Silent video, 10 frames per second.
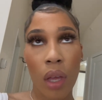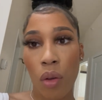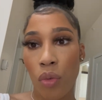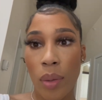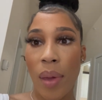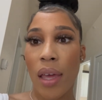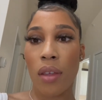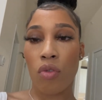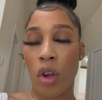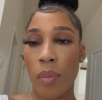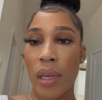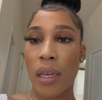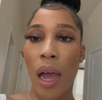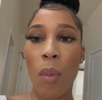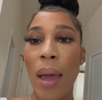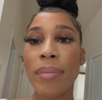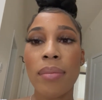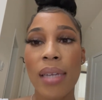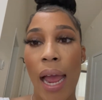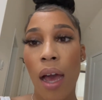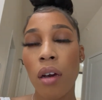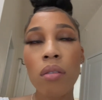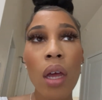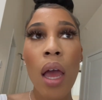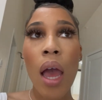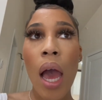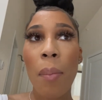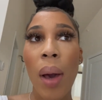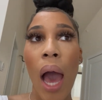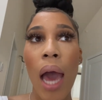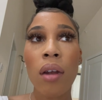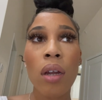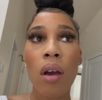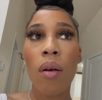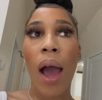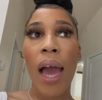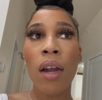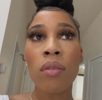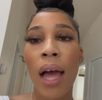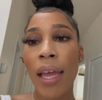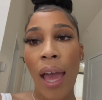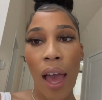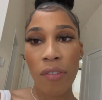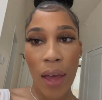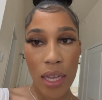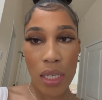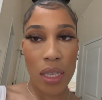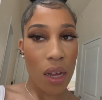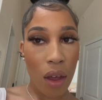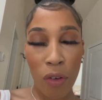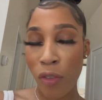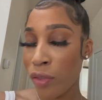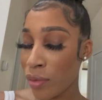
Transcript: rebathing Roman. I wiped him down, but I don't know. I don't like half-ass stuff.